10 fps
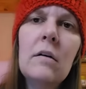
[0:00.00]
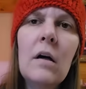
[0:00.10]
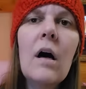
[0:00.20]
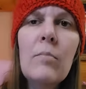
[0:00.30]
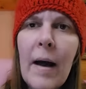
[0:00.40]

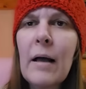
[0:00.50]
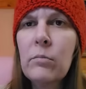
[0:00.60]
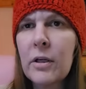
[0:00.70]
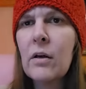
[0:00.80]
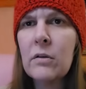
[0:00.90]
of
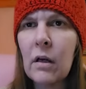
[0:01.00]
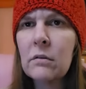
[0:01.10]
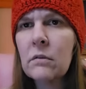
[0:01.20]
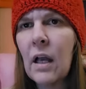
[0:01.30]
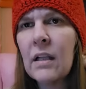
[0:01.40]
Malabrigo
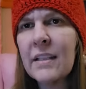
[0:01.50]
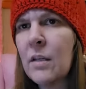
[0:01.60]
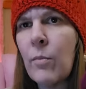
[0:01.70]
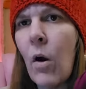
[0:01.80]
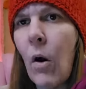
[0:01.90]
yarn. I like
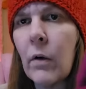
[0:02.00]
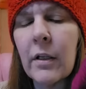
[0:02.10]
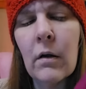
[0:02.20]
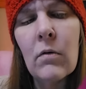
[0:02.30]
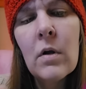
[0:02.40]
them all, you
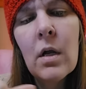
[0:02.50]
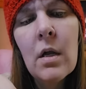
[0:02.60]
know.